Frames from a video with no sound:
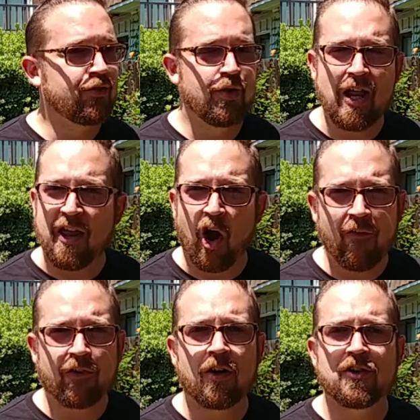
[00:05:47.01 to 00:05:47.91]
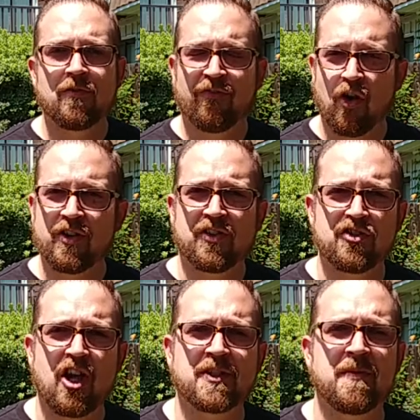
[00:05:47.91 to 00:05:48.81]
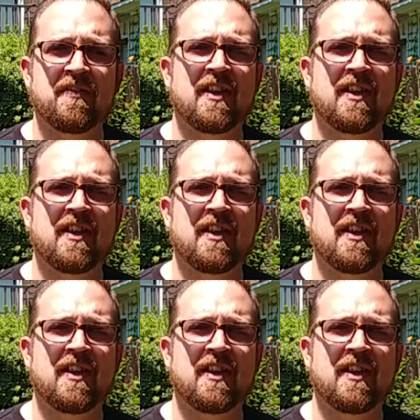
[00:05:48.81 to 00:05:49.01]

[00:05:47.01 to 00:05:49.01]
do not offer a focus adjustment.